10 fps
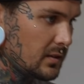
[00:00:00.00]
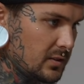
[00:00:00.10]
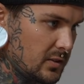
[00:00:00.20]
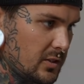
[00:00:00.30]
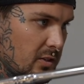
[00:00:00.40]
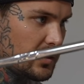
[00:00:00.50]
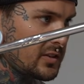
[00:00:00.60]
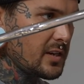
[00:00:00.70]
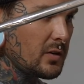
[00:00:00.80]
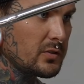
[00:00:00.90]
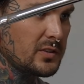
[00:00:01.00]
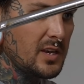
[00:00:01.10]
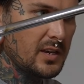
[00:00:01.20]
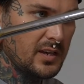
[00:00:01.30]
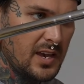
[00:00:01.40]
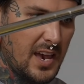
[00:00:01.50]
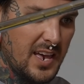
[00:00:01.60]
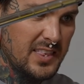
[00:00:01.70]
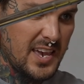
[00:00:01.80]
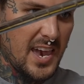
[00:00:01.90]
Such a psycho snake.
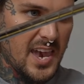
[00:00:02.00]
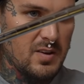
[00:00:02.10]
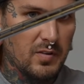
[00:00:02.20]
They hate